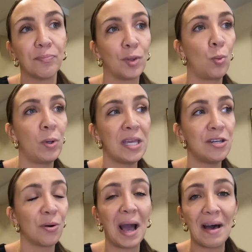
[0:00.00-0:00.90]
We
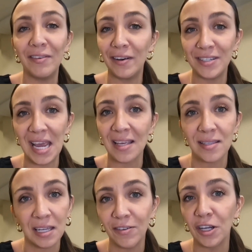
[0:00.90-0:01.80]
don't have enough days
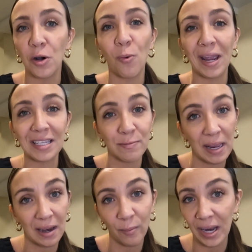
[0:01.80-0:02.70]
to even go wait in
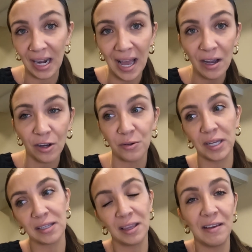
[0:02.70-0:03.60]
Spain and wait it out, go
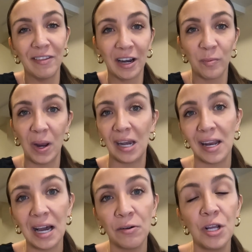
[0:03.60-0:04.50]
like live there and wait it
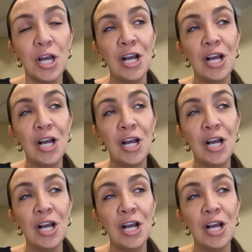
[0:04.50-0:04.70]
out.